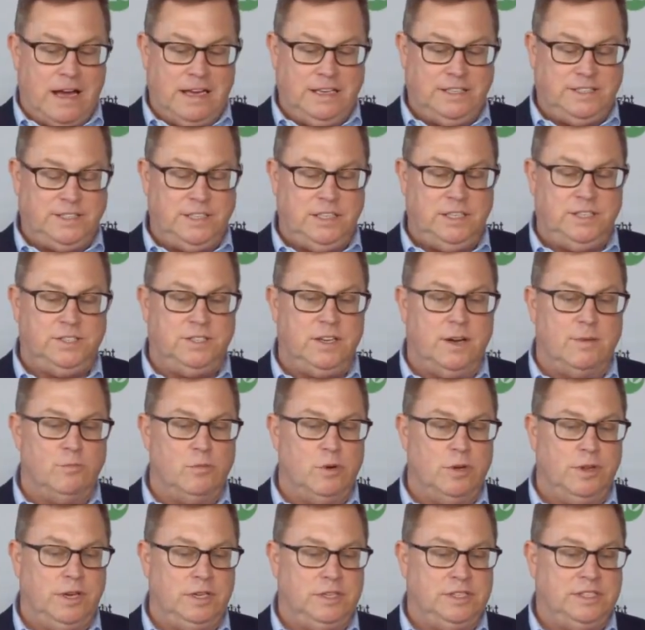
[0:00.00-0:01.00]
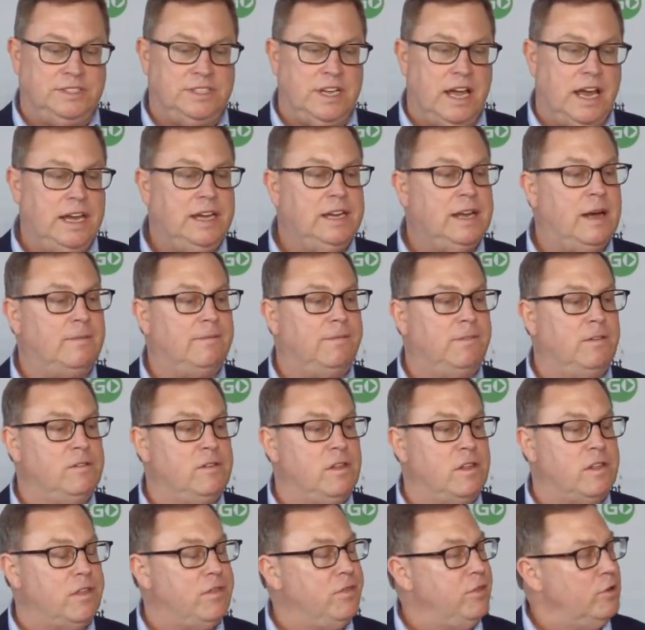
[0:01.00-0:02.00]
see someone that has signed up for
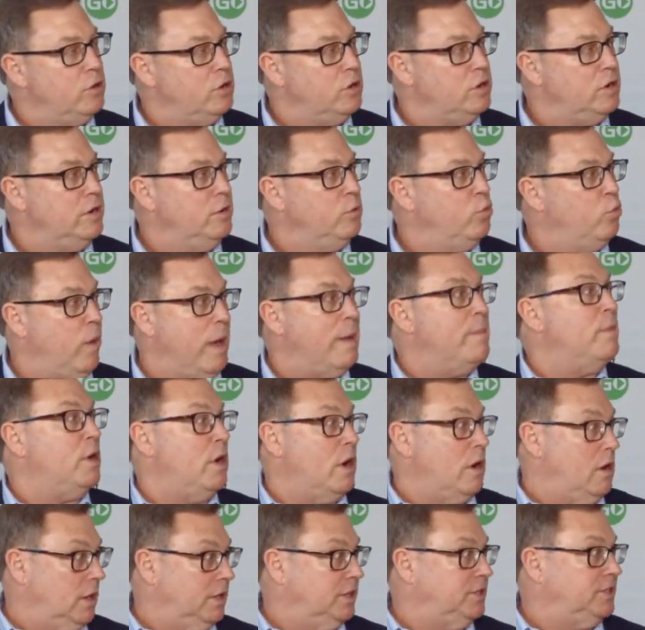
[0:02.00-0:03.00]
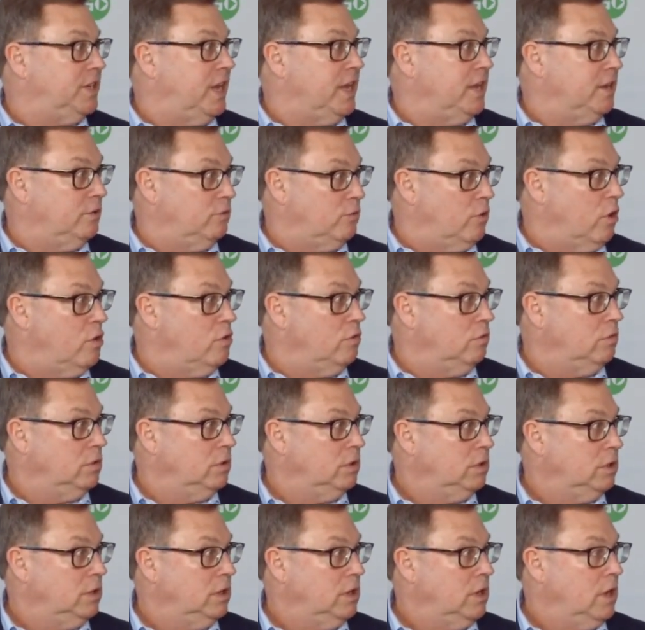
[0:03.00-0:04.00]
the third webinar, let's say in a row,
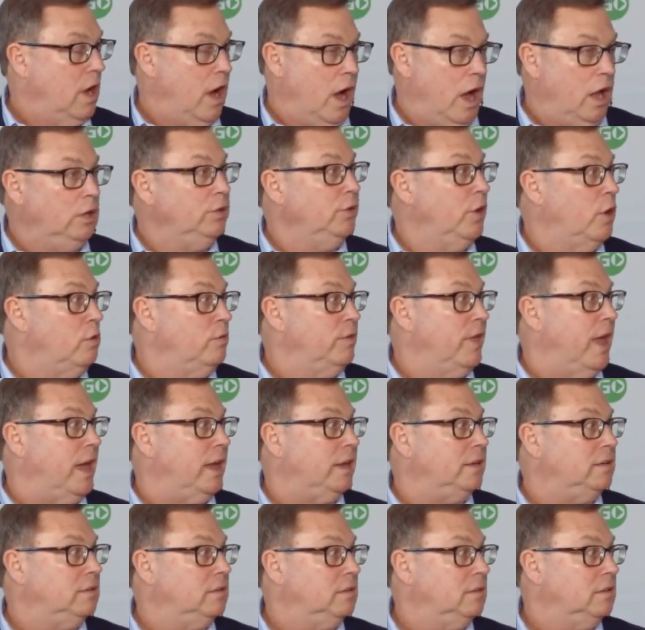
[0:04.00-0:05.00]
I'll know that.